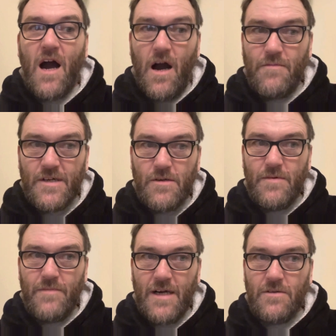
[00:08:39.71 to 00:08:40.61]
I'll be
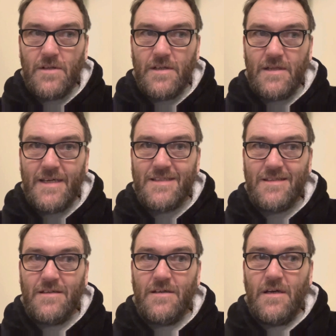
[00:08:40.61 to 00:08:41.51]
coming back online
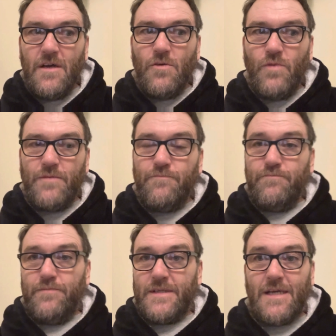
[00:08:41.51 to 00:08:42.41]
later with
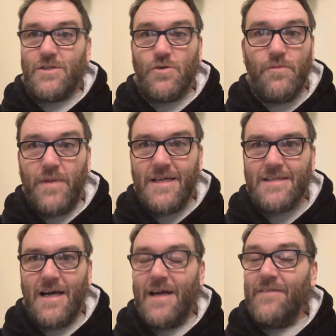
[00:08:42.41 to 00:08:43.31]
potential bets
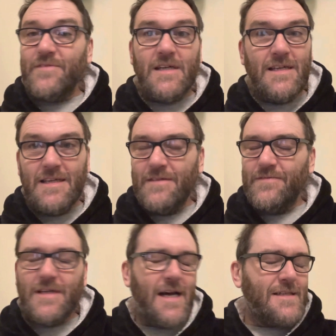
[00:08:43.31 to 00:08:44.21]
that I haven't
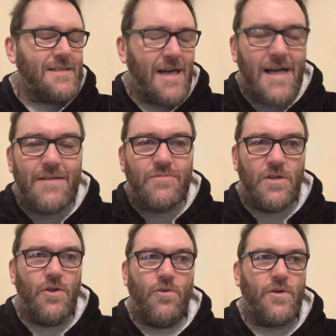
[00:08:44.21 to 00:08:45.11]
even had time to
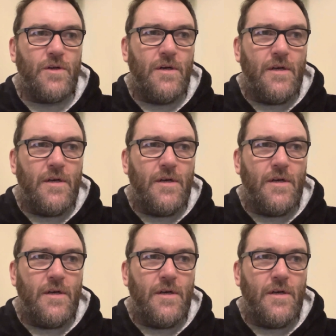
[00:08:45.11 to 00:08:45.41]
look.